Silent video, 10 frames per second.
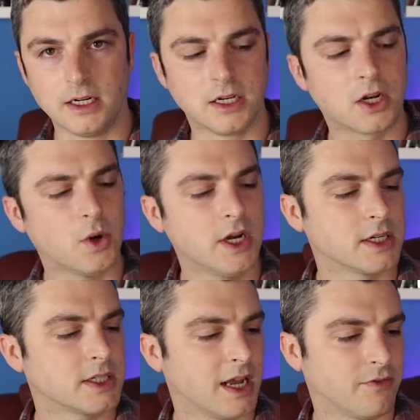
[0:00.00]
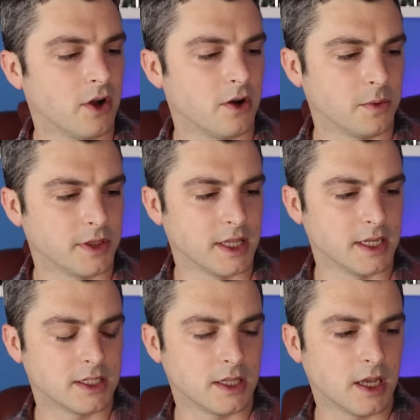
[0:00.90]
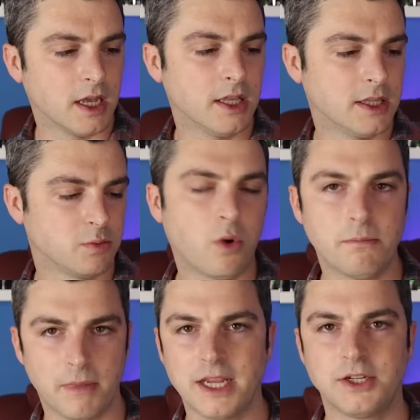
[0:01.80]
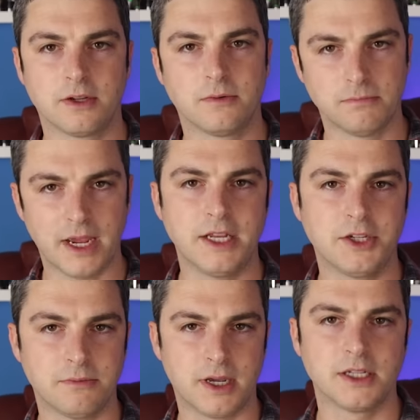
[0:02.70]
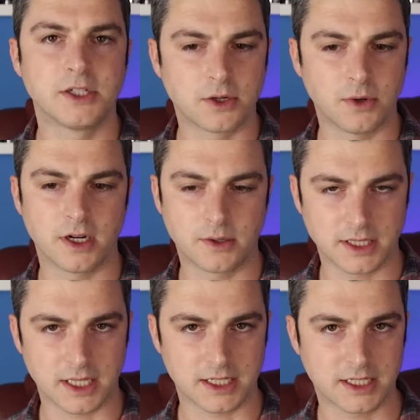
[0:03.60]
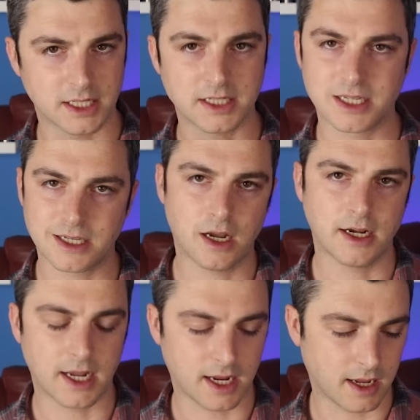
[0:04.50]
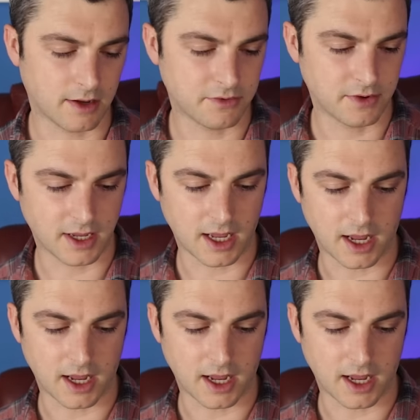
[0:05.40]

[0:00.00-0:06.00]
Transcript: The quirks I've got with this, there's one major quirk with this that's a slight negative.